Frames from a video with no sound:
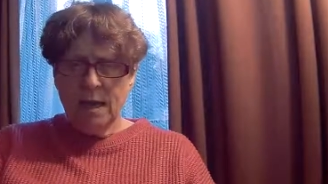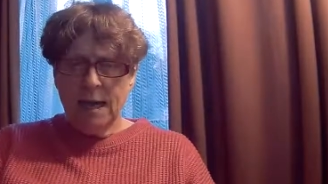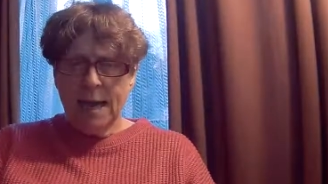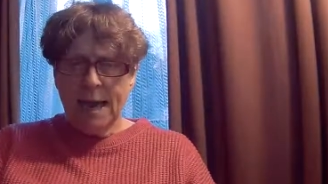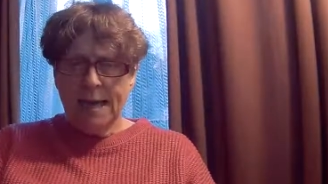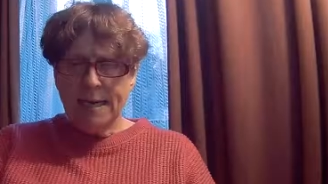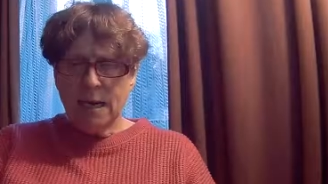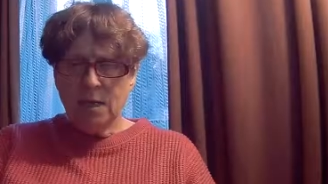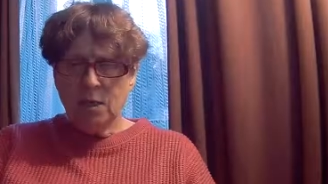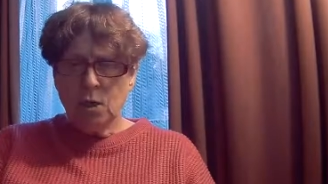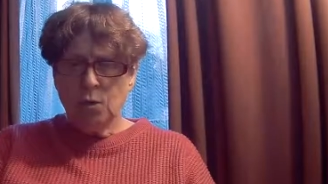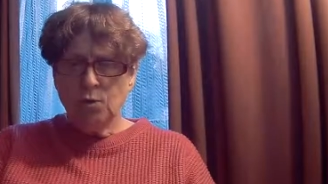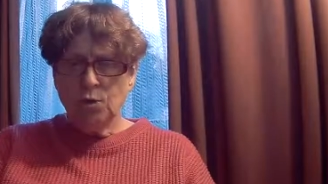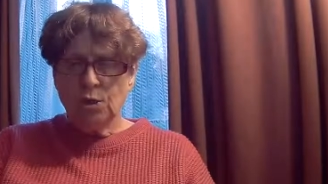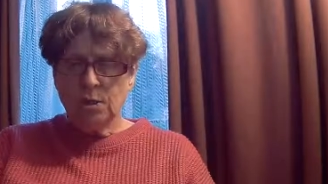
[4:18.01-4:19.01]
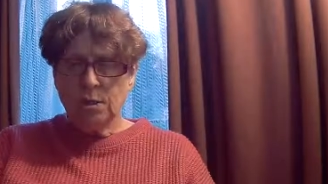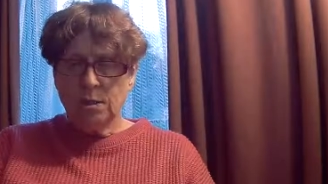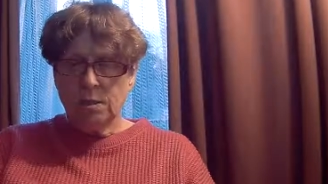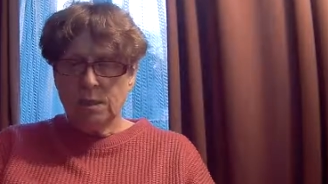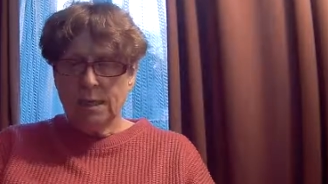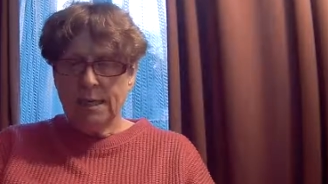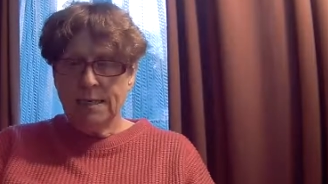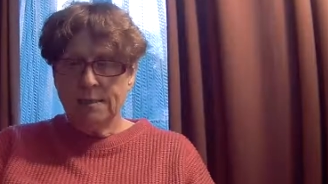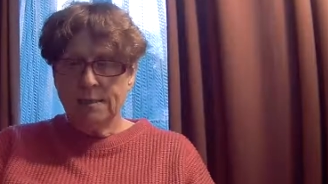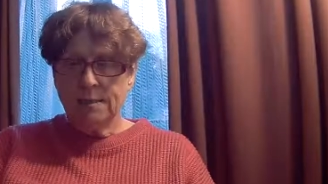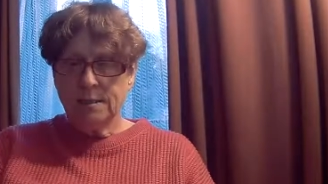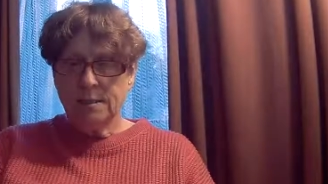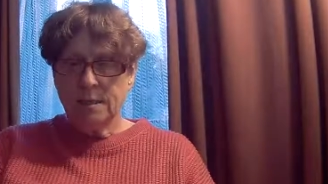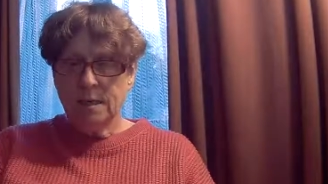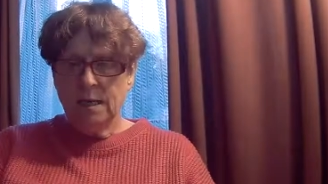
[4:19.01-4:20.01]
laying unconscious in
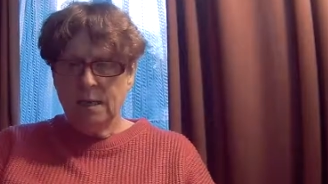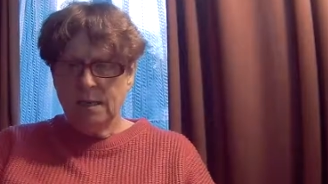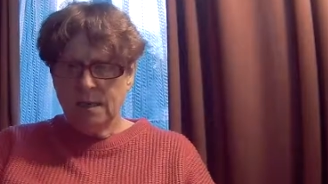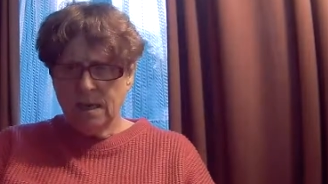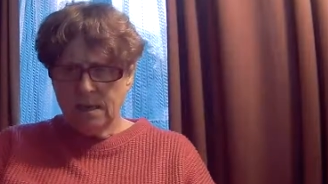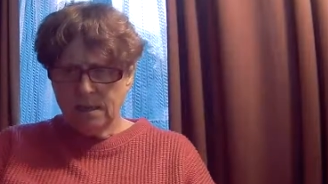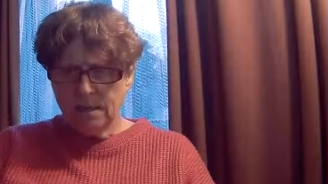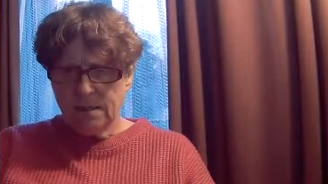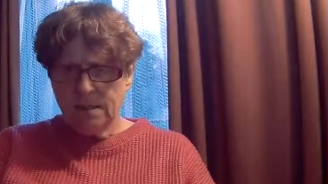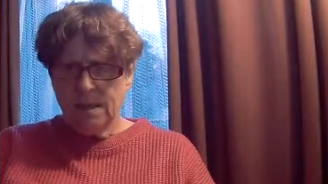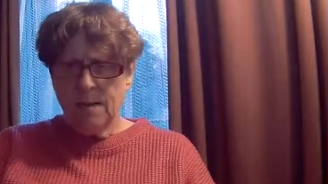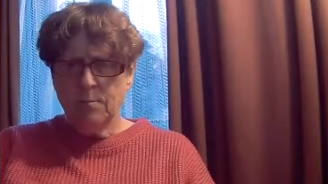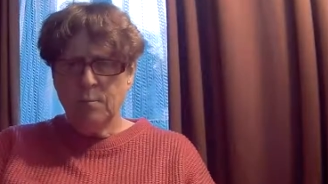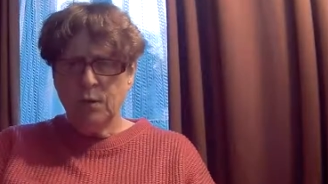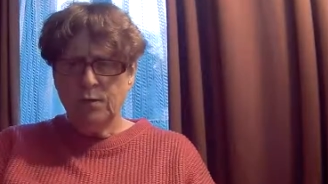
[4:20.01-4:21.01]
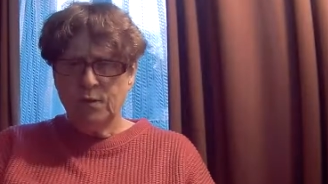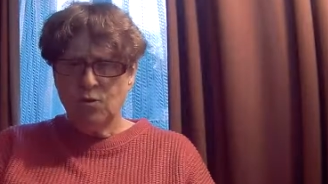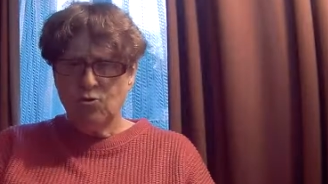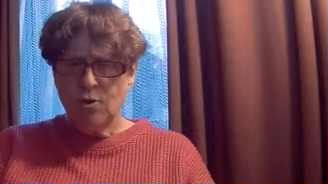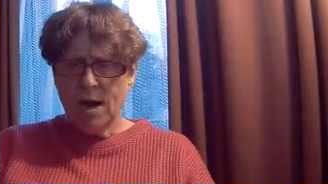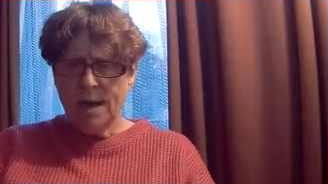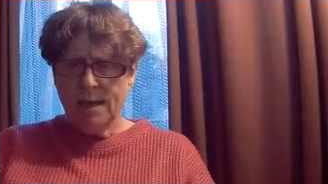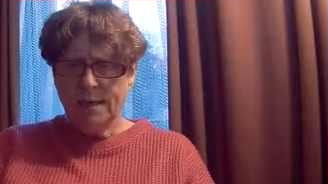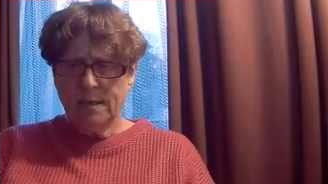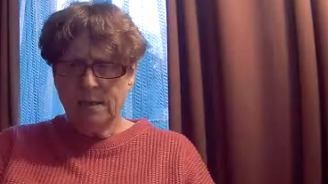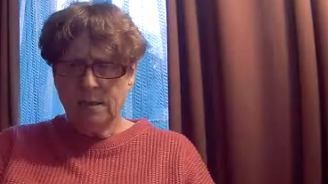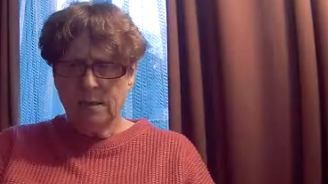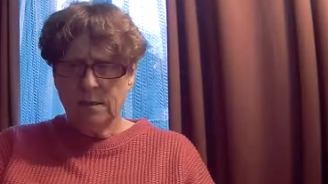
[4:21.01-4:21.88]
the stump of a drain.